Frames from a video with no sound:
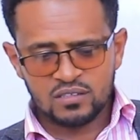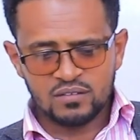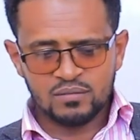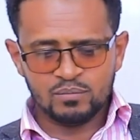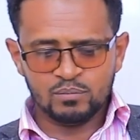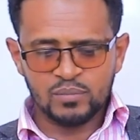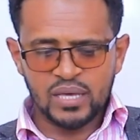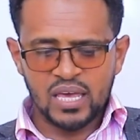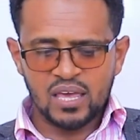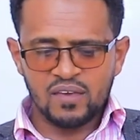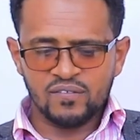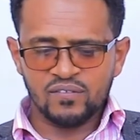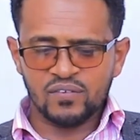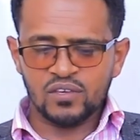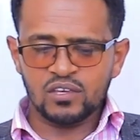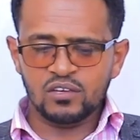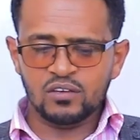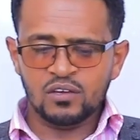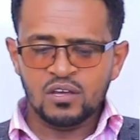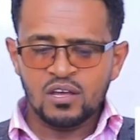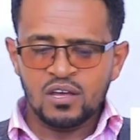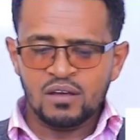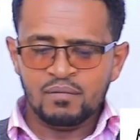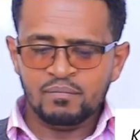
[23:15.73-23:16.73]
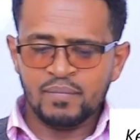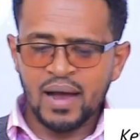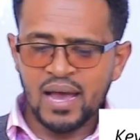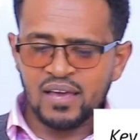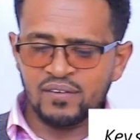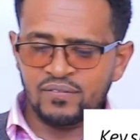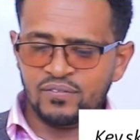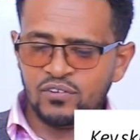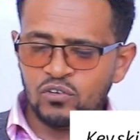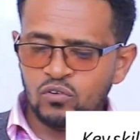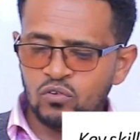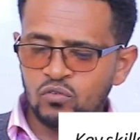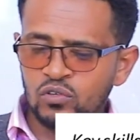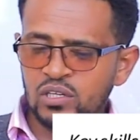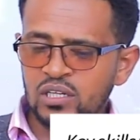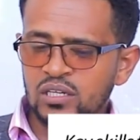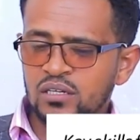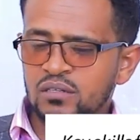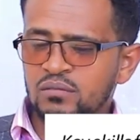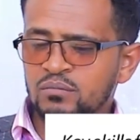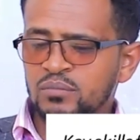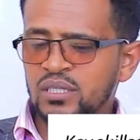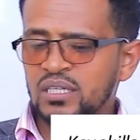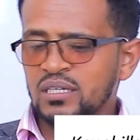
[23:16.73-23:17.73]
Maybe my view
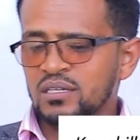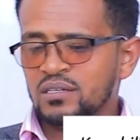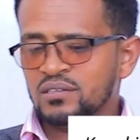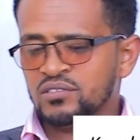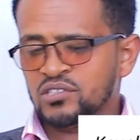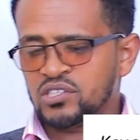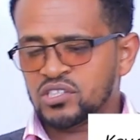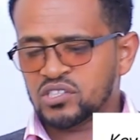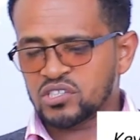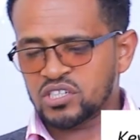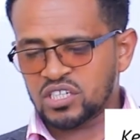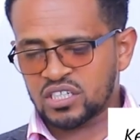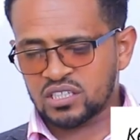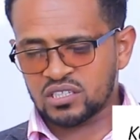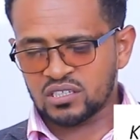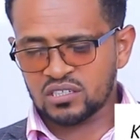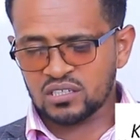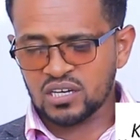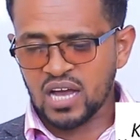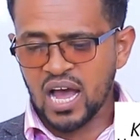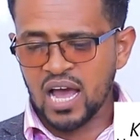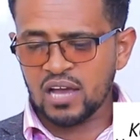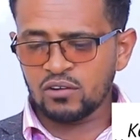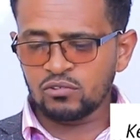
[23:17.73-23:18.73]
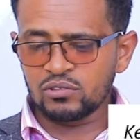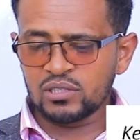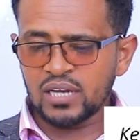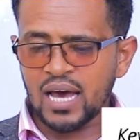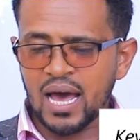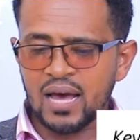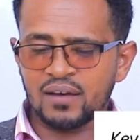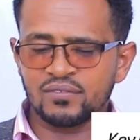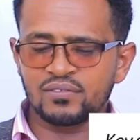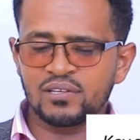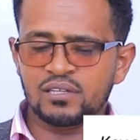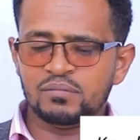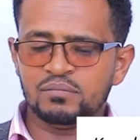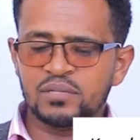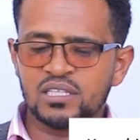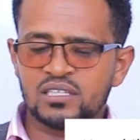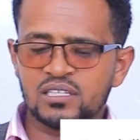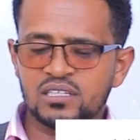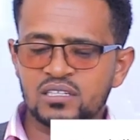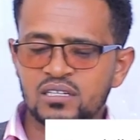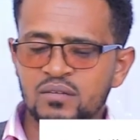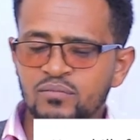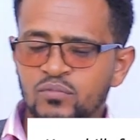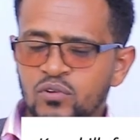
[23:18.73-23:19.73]
will be restricting. I will have
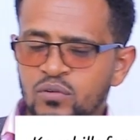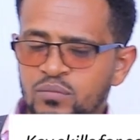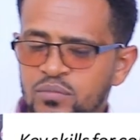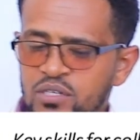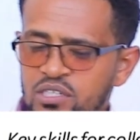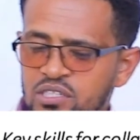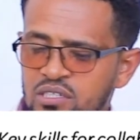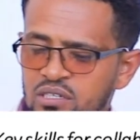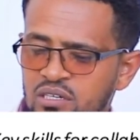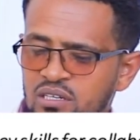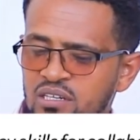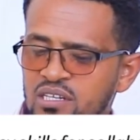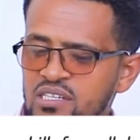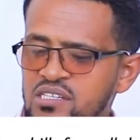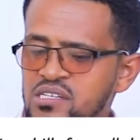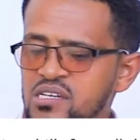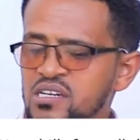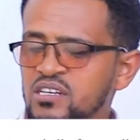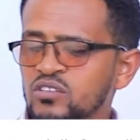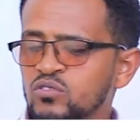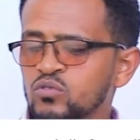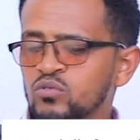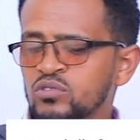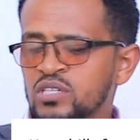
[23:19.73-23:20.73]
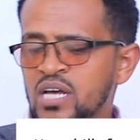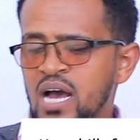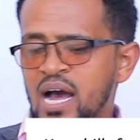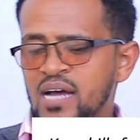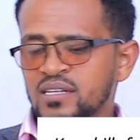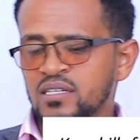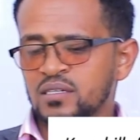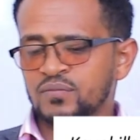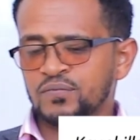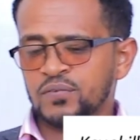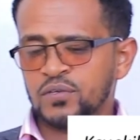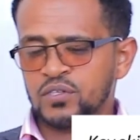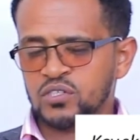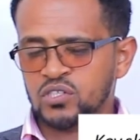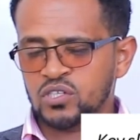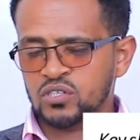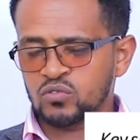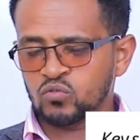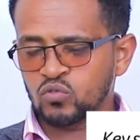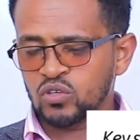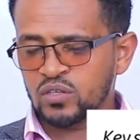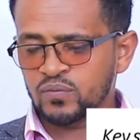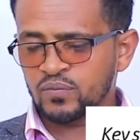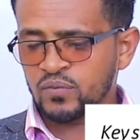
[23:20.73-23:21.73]
limited information. Listening to the other person
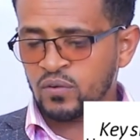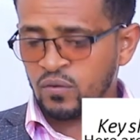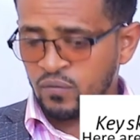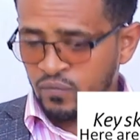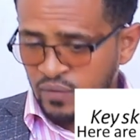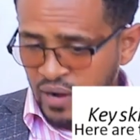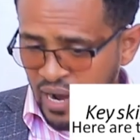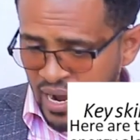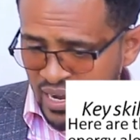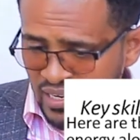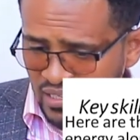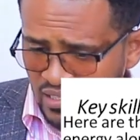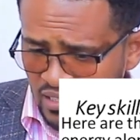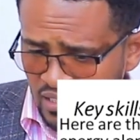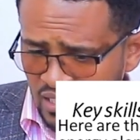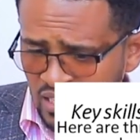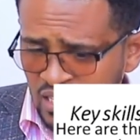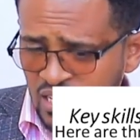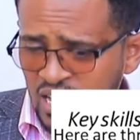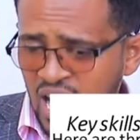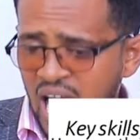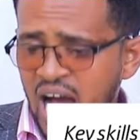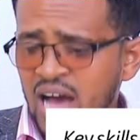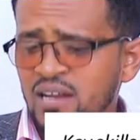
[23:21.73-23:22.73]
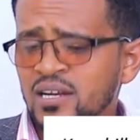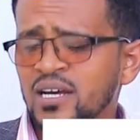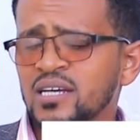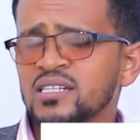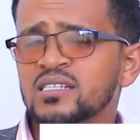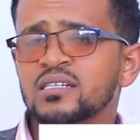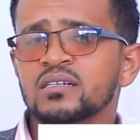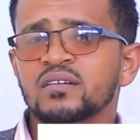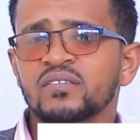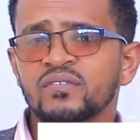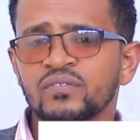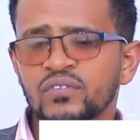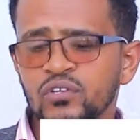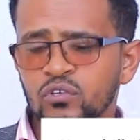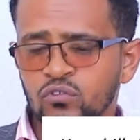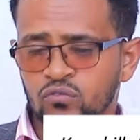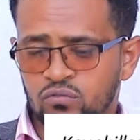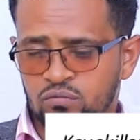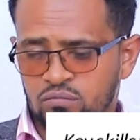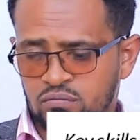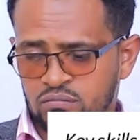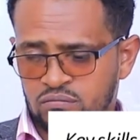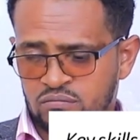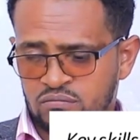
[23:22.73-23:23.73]
will provide another
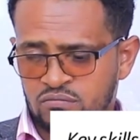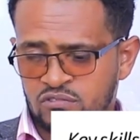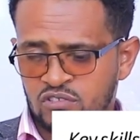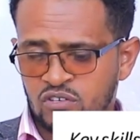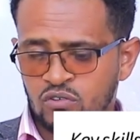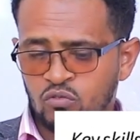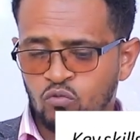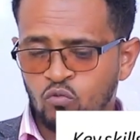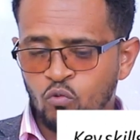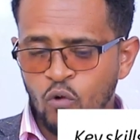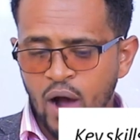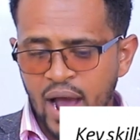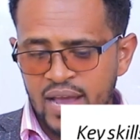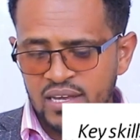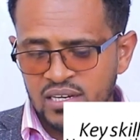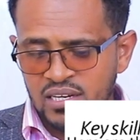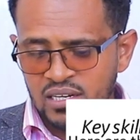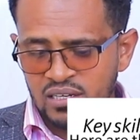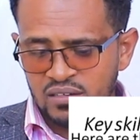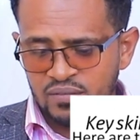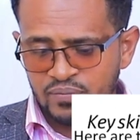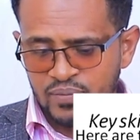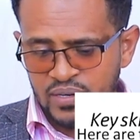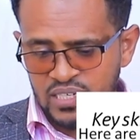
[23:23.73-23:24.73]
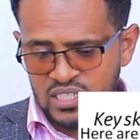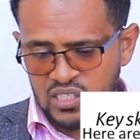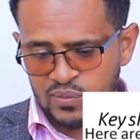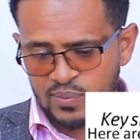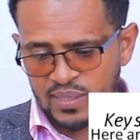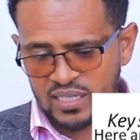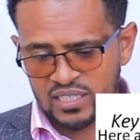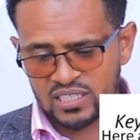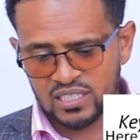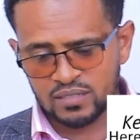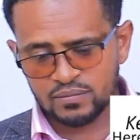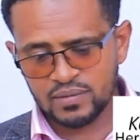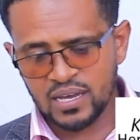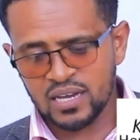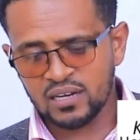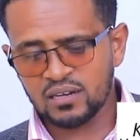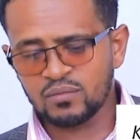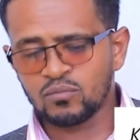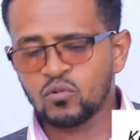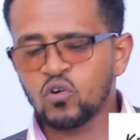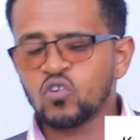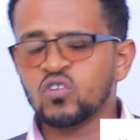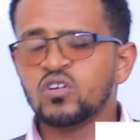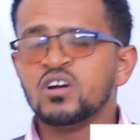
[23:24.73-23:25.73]
view, wider perspective, and
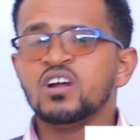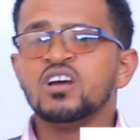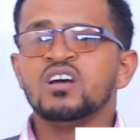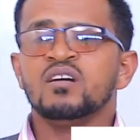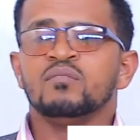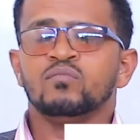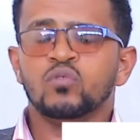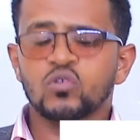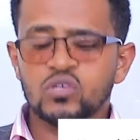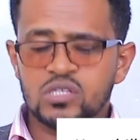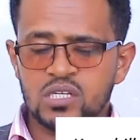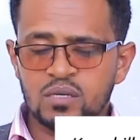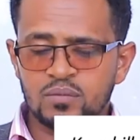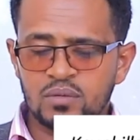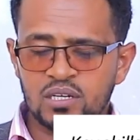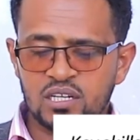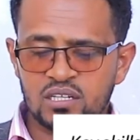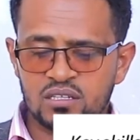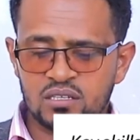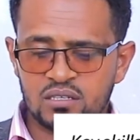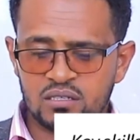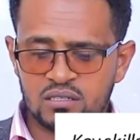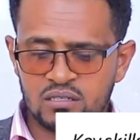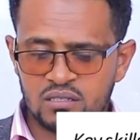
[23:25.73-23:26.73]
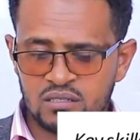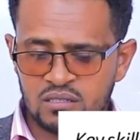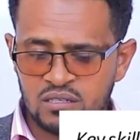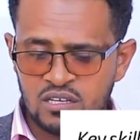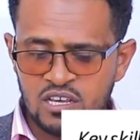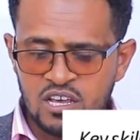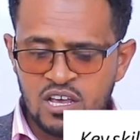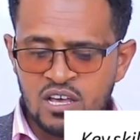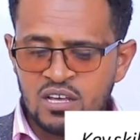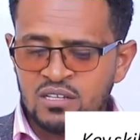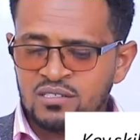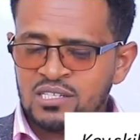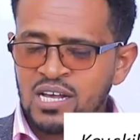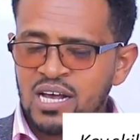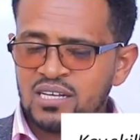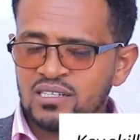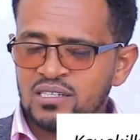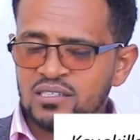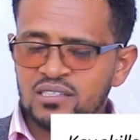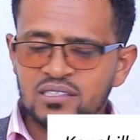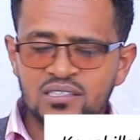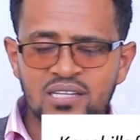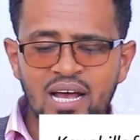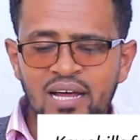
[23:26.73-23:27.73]
more possibilities. The
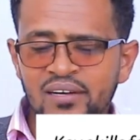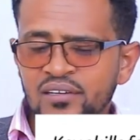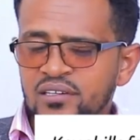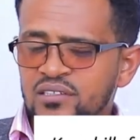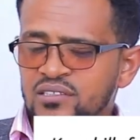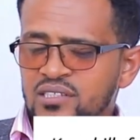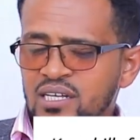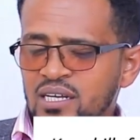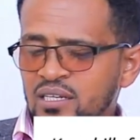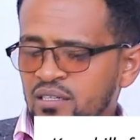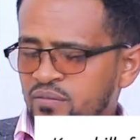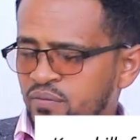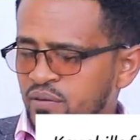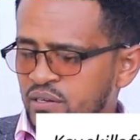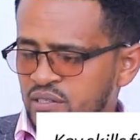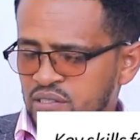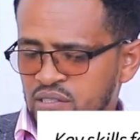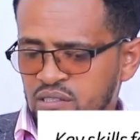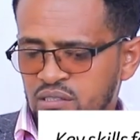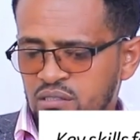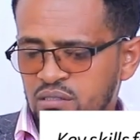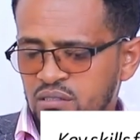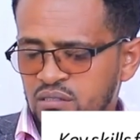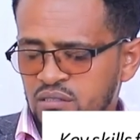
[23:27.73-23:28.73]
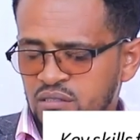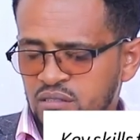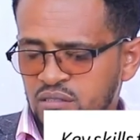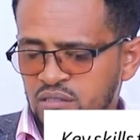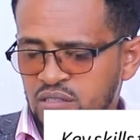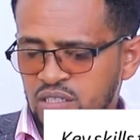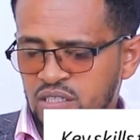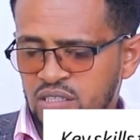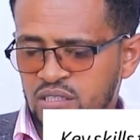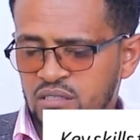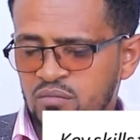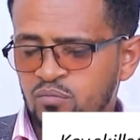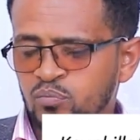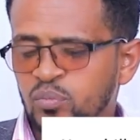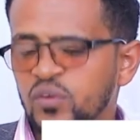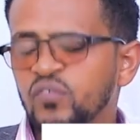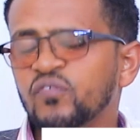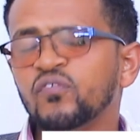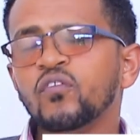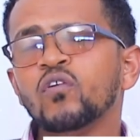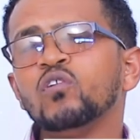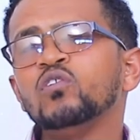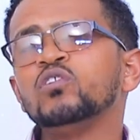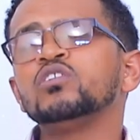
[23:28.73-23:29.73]
other is understand first. Just
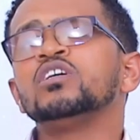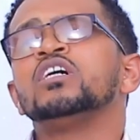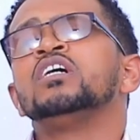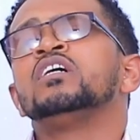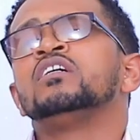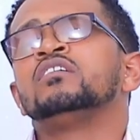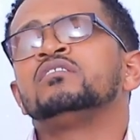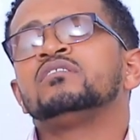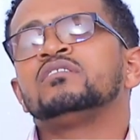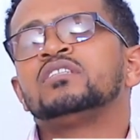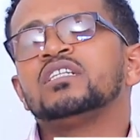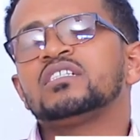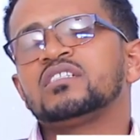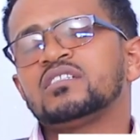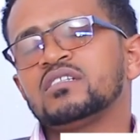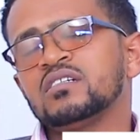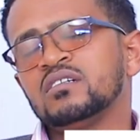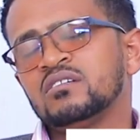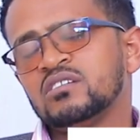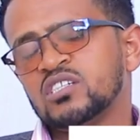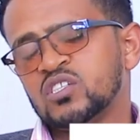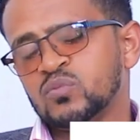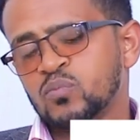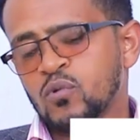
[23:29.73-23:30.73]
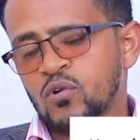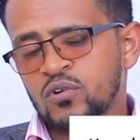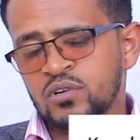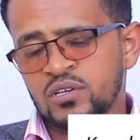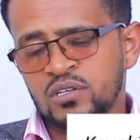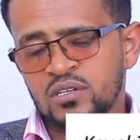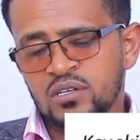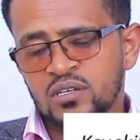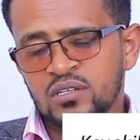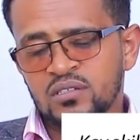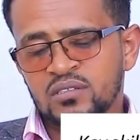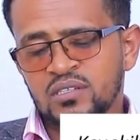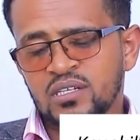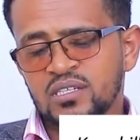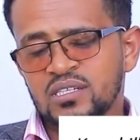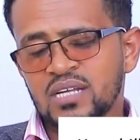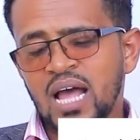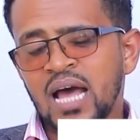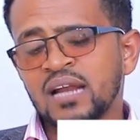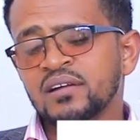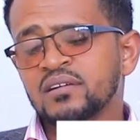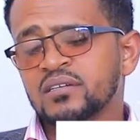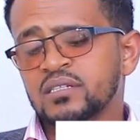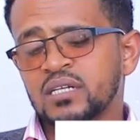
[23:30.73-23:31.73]
before this respond, just
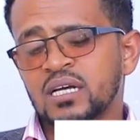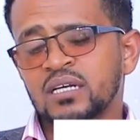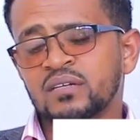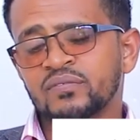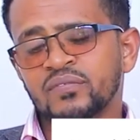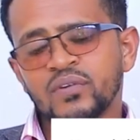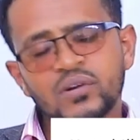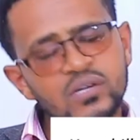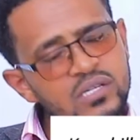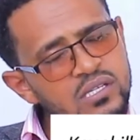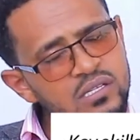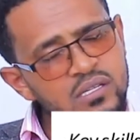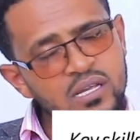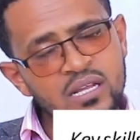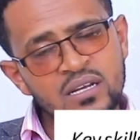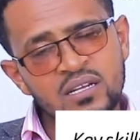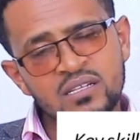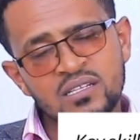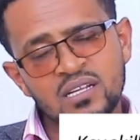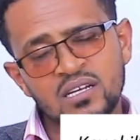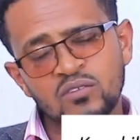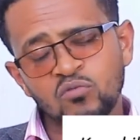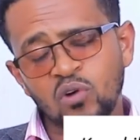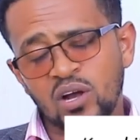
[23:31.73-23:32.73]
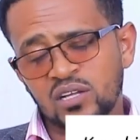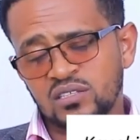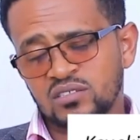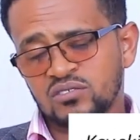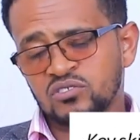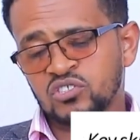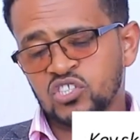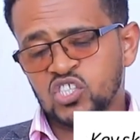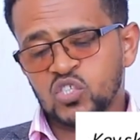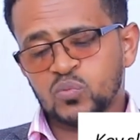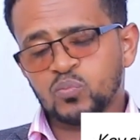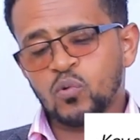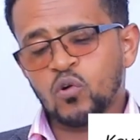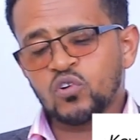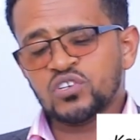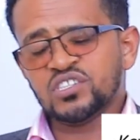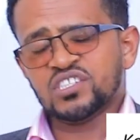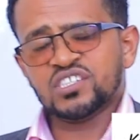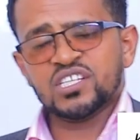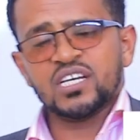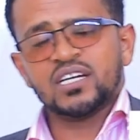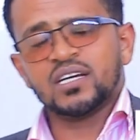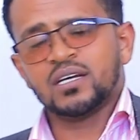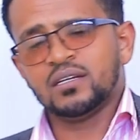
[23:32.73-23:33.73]
understand first, and then what? Respond
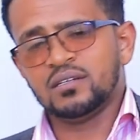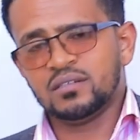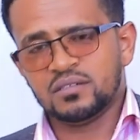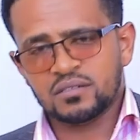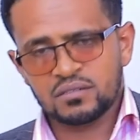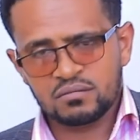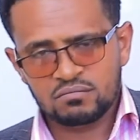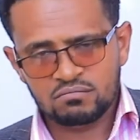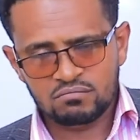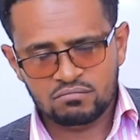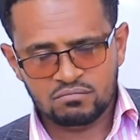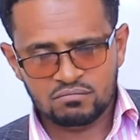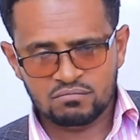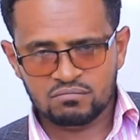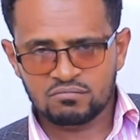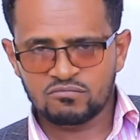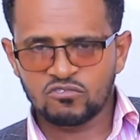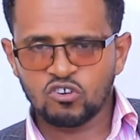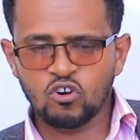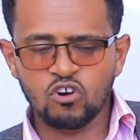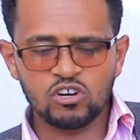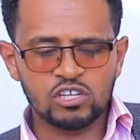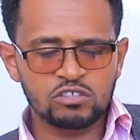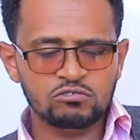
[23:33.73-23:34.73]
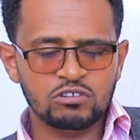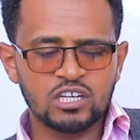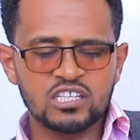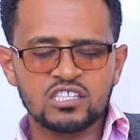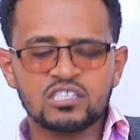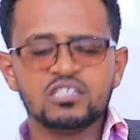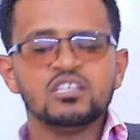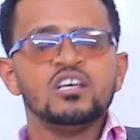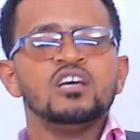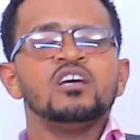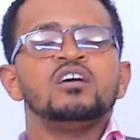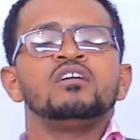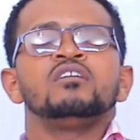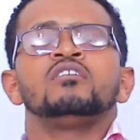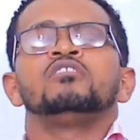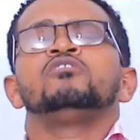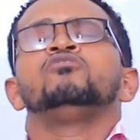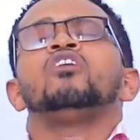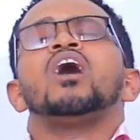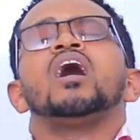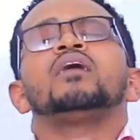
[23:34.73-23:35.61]
second. Always you